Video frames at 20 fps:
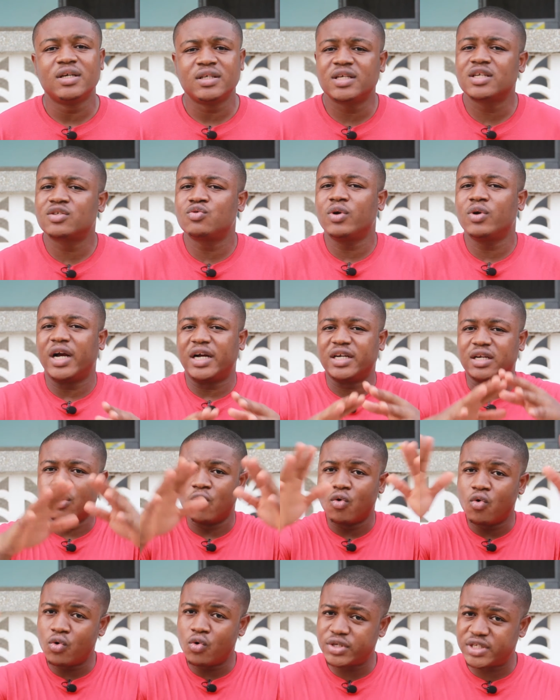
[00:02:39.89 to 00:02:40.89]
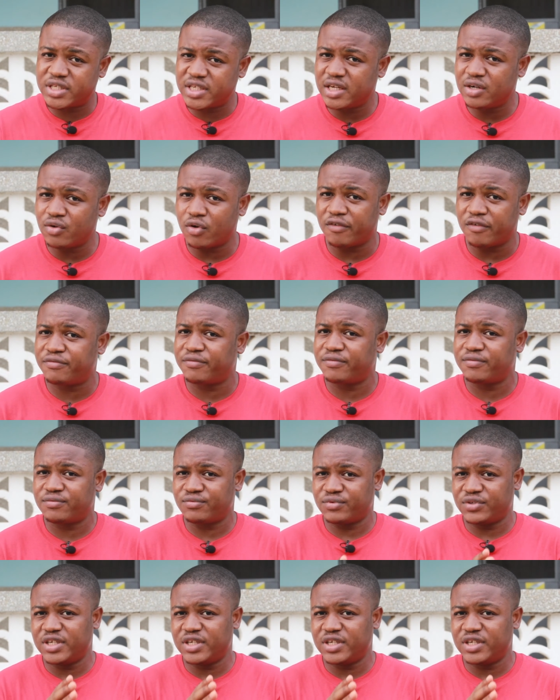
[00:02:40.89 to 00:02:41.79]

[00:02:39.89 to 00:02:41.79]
just look at the whole scene of